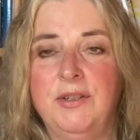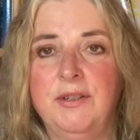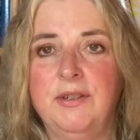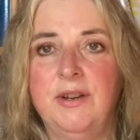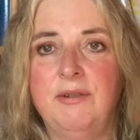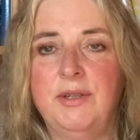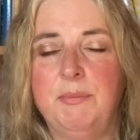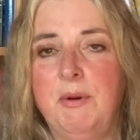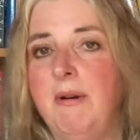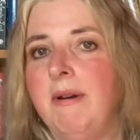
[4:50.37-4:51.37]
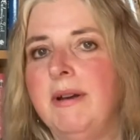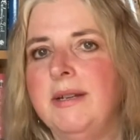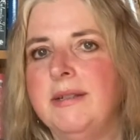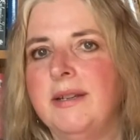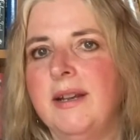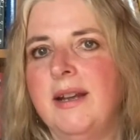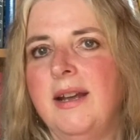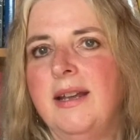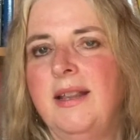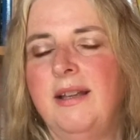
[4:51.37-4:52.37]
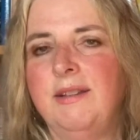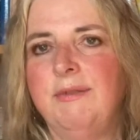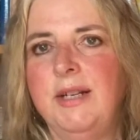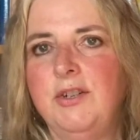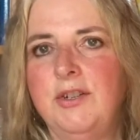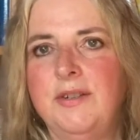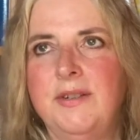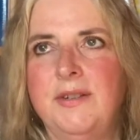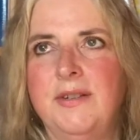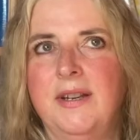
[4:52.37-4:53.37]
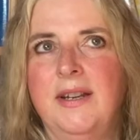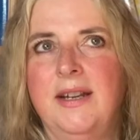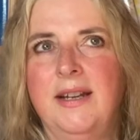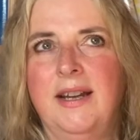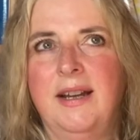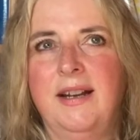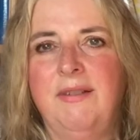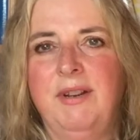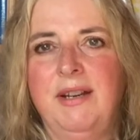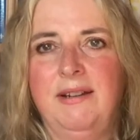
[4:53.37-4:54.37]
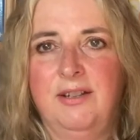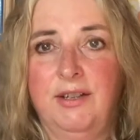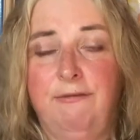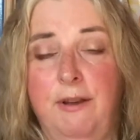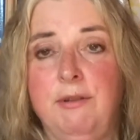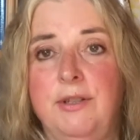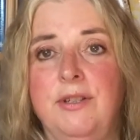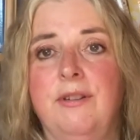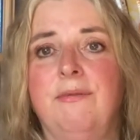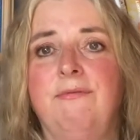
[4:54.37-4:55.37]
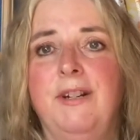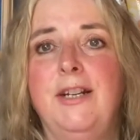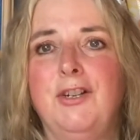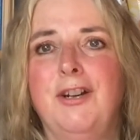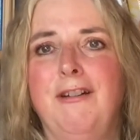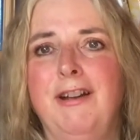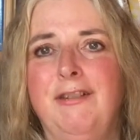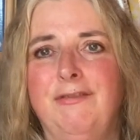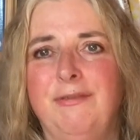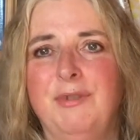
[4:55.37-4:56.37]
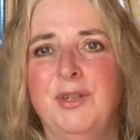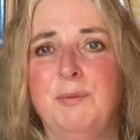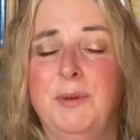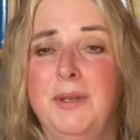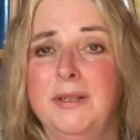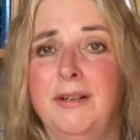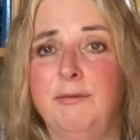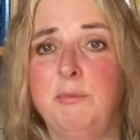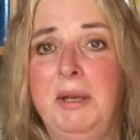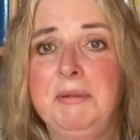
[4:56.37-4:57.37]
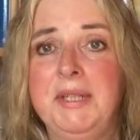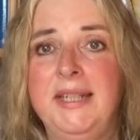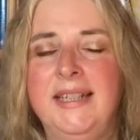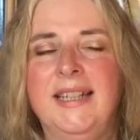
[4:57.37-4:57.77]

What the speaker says: So it's no surprise that the villagers living it, because it focuses on village life, which is one of the things I love about it.